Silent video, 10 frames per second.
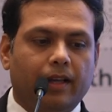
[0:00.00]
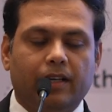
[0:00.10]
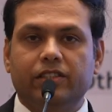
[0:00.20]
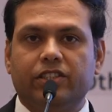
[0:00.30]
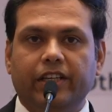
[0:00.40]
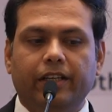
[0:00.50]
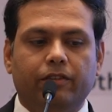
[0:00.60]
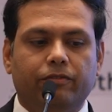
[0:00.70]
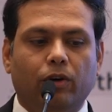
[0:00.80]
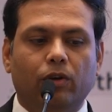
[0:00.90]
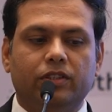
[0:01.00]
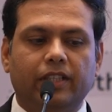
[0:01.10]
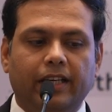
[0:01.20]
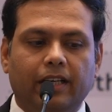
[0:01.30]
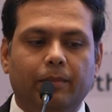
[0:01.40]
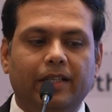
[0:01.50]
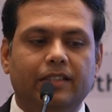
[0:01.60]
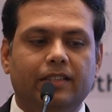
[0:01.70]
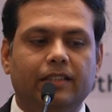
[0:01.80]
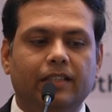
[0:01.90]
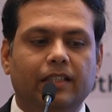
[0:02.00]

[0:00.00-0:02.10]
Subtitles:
Constraint follows the ligaments.